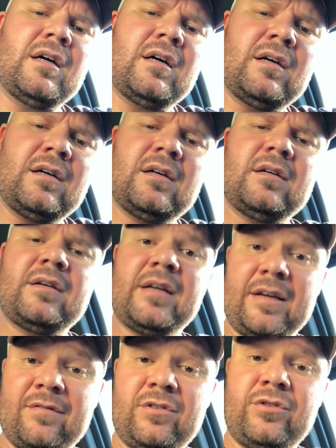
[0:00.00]
uh,
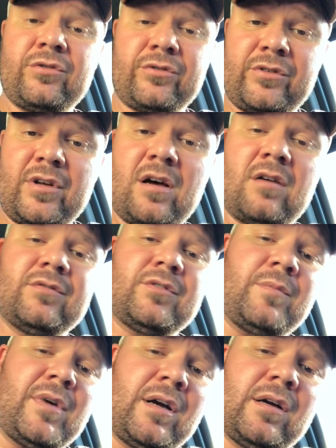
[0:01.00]
even yourselves,
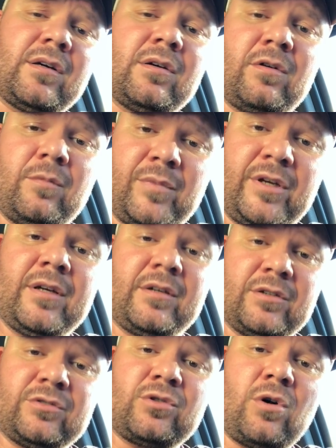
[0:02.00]
America, are being
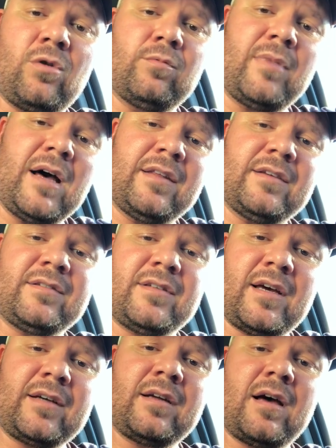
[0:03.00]
controlled by this
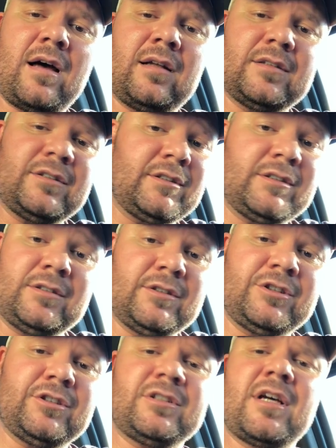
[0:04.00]
technology, and you're
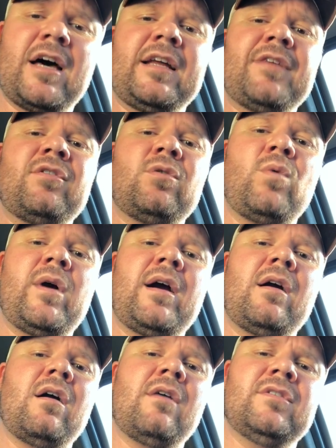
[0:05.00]
just not even
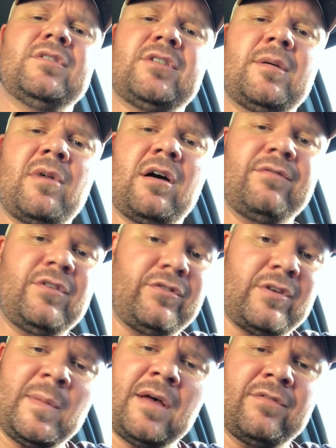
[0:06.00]
aware of it. Some of you,
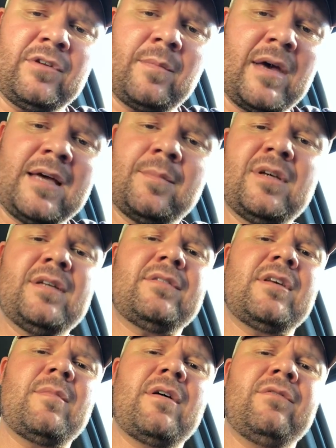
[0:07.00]
some of you may be,
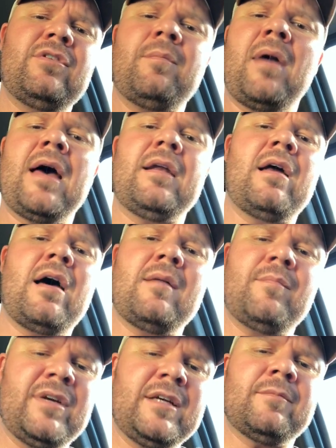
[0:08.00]
some of you might
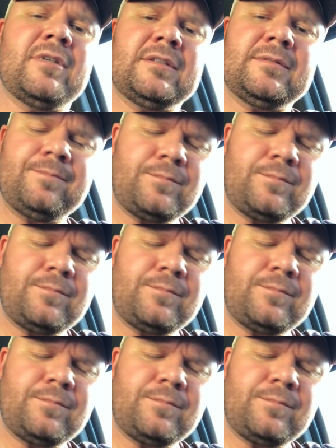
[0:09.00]
not be, but